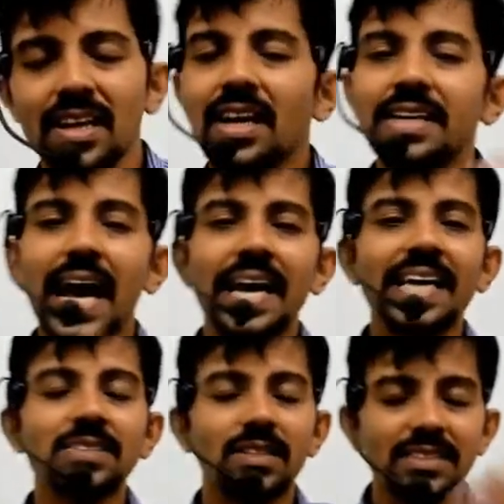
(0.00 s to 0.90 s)
Tan
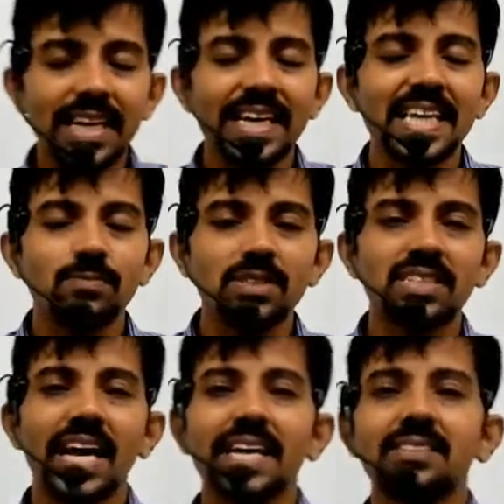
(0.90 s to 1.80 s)
x, secant x plus
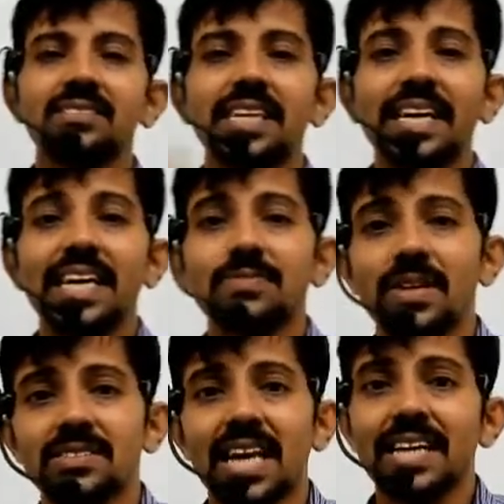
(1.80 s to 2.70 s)
tan x and secant x
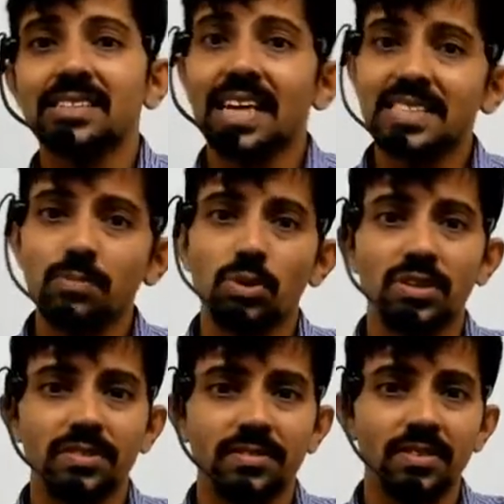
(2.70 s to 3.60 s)
minus tan x are
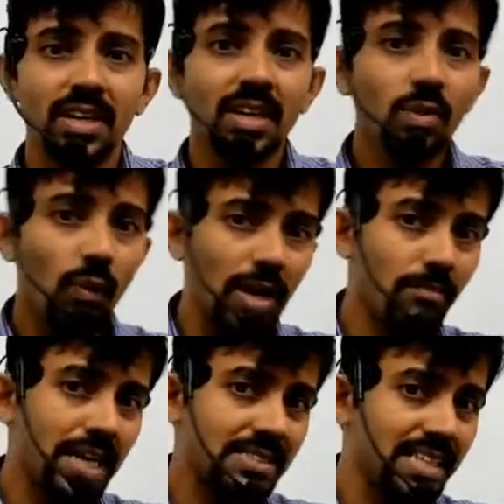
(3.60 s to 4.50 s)
reciprocals. 1
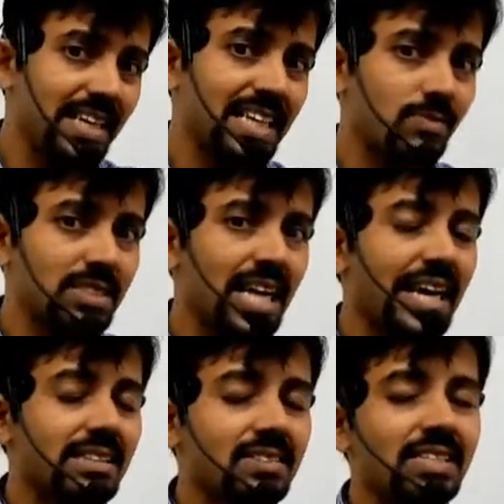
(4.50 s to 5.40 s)
by sec x plus tan
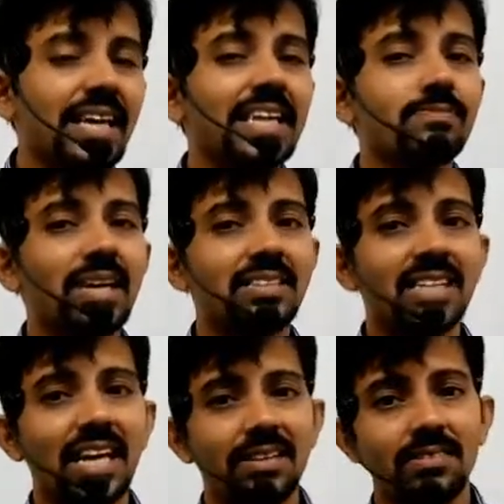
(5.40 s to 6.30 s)
x is sec x minus
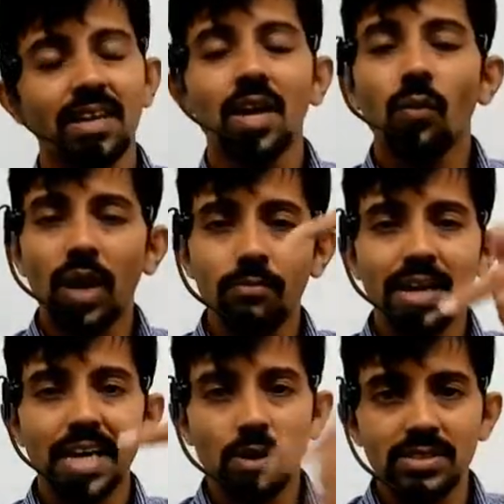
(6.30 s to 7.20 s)
tan x. 1
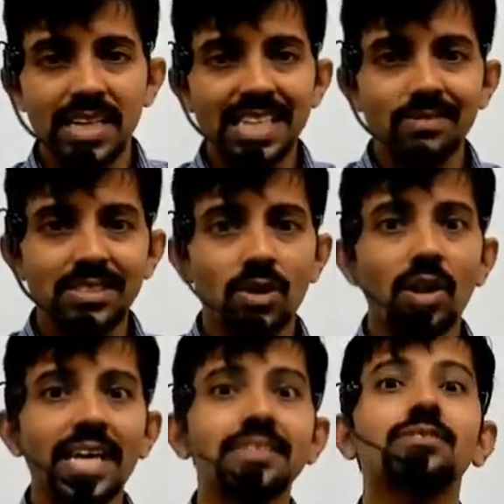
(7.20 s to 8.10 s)
by cosec x plus cot
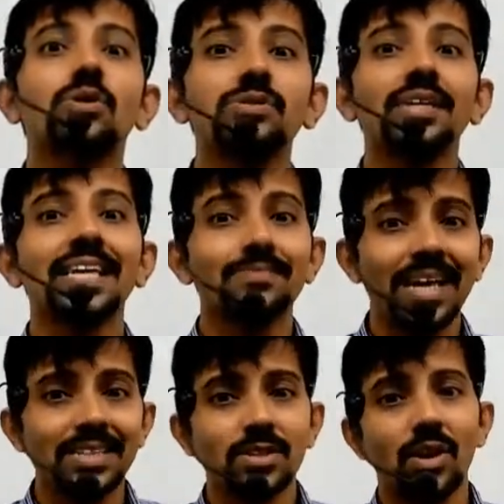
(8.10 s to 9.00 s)
x is cosec x
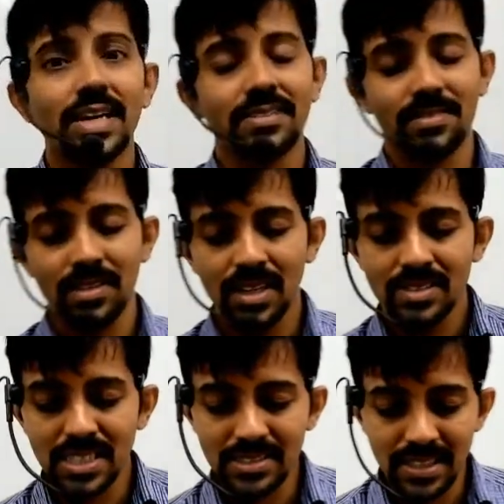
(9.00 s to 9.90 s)
minus cot x,
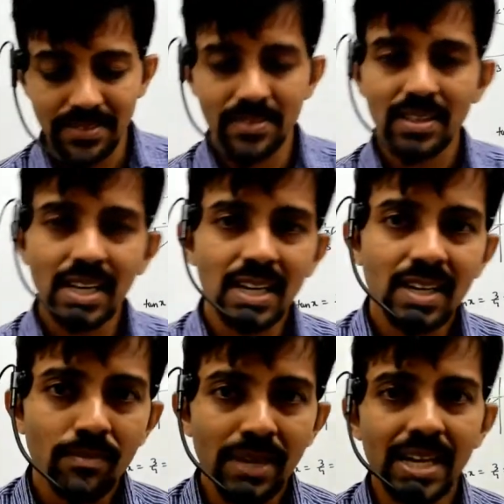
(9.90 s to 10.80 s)
such things.
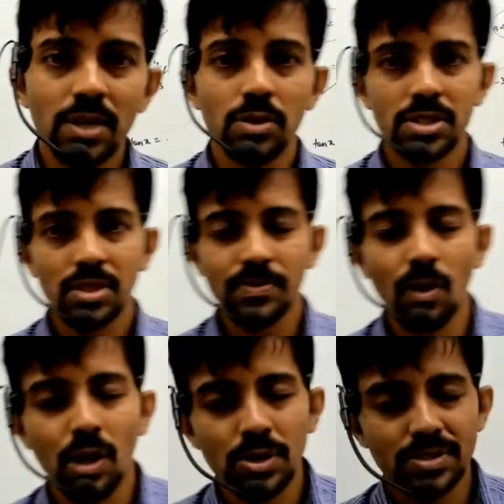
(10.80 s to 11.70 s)
Make a note for
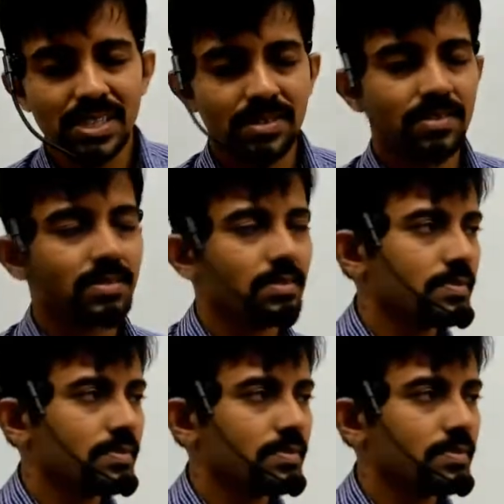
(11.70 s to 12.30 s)
all those things.